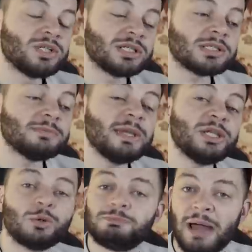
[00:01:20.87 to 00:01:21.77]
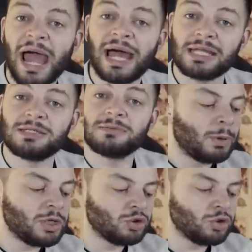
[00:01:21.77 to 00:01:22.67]
which doesn't mean you're bad,
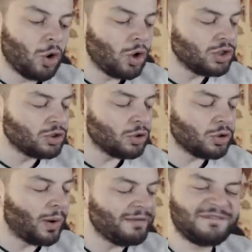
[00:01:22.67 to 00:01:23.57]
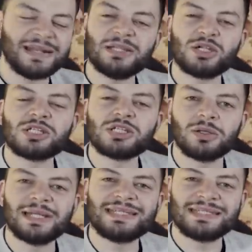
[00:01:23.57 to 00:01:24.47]
but you're not quite fitting the
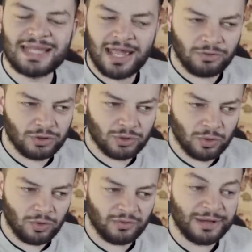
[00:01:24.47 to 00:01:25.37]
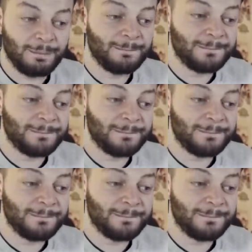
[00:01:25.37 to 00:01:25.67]
Solid territory.